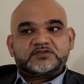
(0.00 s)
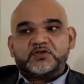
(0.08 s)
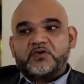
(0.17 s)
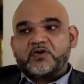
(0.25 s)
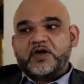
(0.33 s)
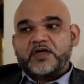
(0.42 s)

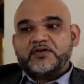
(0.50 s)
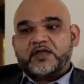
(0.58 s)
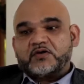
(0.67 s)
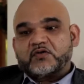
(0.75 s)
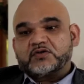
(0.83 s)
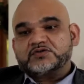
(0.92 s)
So, and
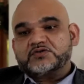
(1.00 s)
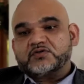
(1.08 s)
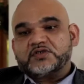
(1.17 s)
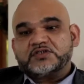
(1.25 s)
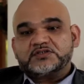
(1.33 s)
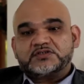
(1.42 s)
then also
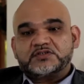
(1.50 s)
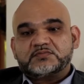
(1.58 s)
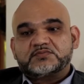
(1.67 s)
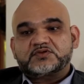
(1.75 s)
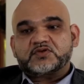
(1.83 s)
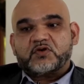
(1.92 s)
in
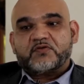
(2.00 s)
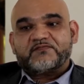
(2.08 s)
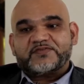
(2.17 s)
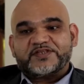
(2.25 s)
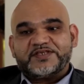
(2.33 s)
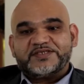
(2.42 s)
terms of
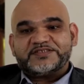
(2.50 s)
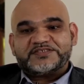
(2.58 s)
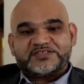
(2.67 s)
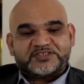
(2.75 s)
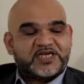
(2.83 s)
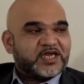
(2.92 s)
the
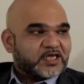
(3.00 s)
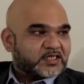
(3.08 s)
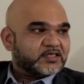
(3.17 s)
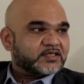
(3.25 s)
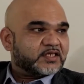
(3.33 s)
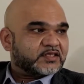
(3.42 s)
share
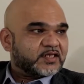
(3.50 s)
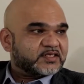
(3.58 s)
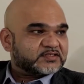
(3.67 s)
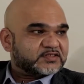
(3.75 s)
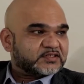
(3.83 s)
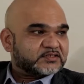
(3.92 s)
in that
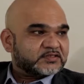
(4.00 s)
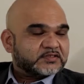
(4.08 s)
asset,